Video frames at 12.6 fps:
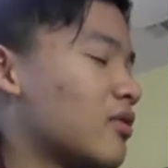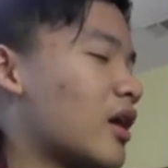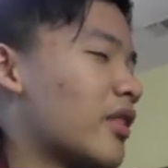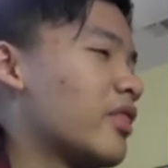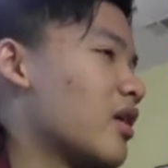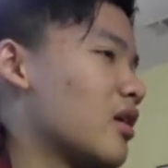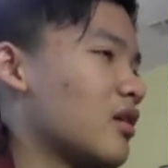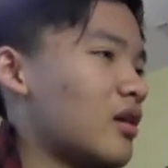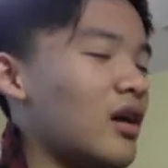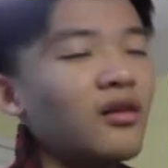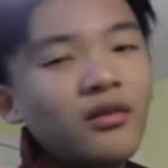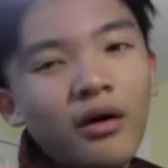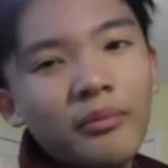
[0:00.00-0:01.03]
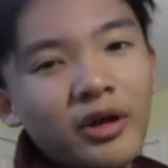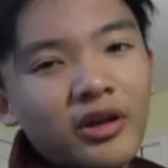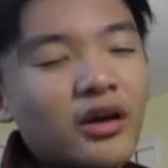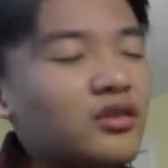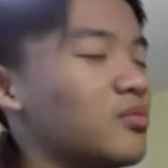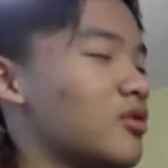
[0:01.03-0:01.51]
I think. I'm not
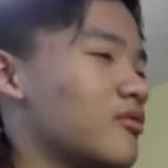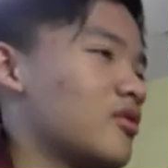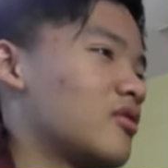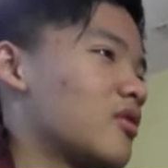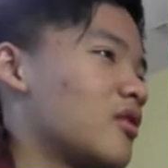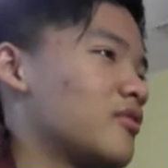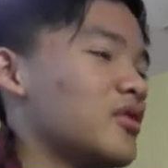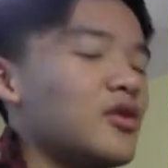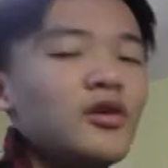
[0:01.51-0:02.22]
an expert of this stuff.